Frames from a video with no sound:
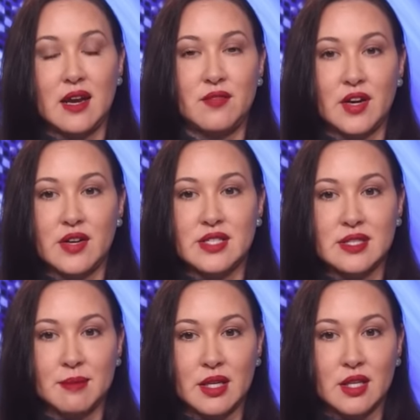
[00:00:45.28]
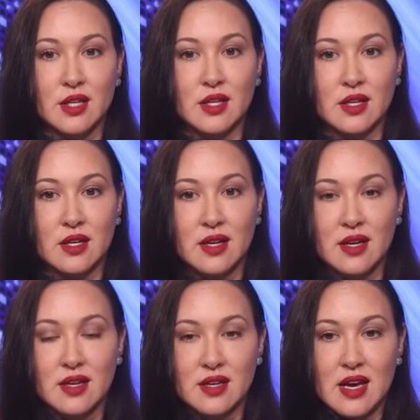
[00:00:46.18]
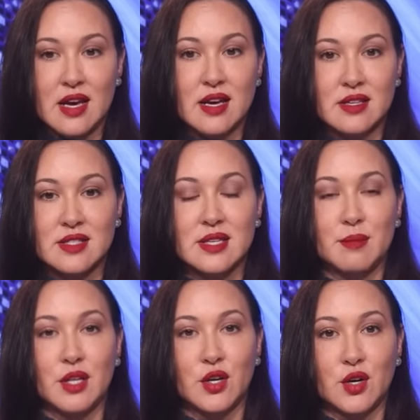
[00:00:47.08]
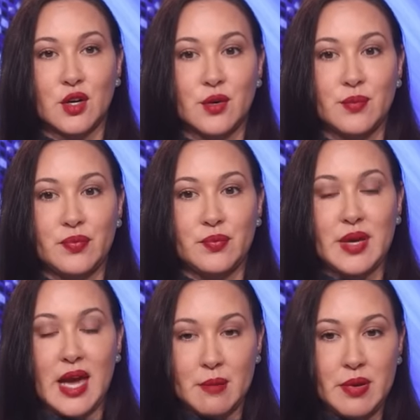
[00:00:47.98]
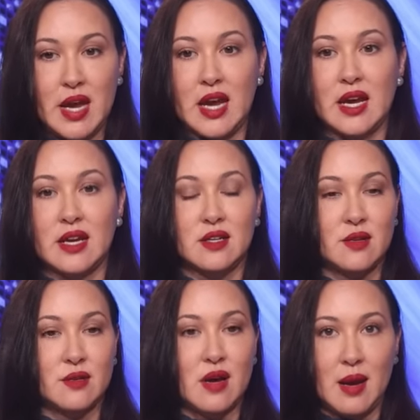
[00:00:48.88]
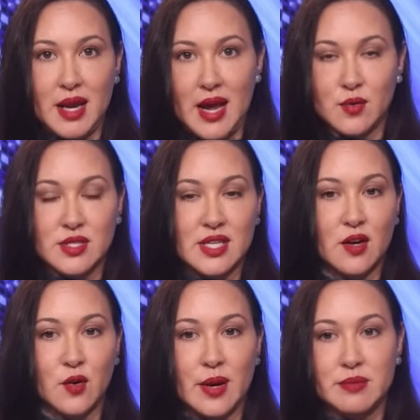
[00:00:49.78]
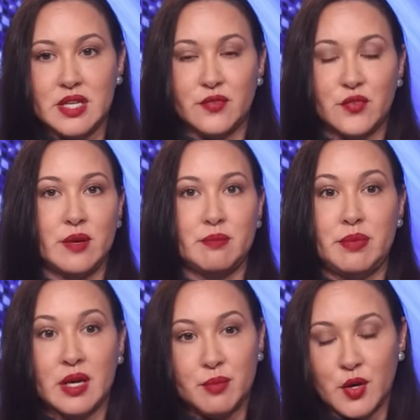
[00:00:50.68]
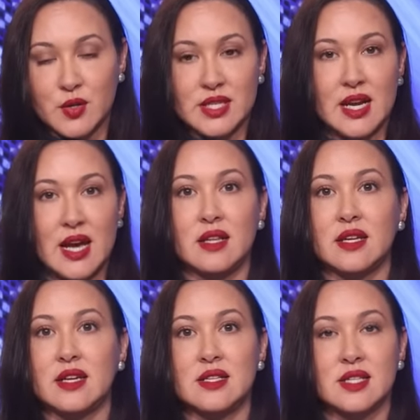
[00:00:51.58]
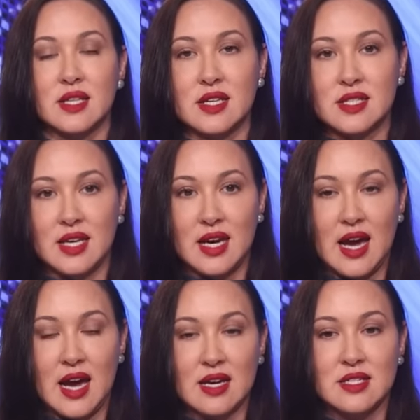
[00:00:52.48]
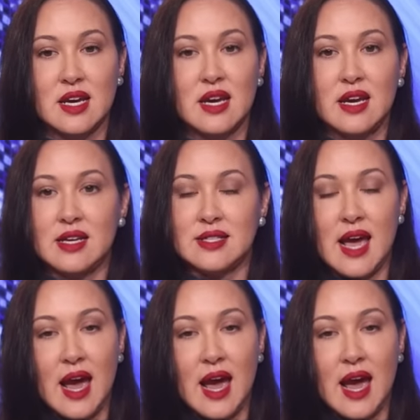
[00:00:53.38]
had a very similar, uh, similar campaign. I'm an outsider. I'm different. Big personality. Zelensky had his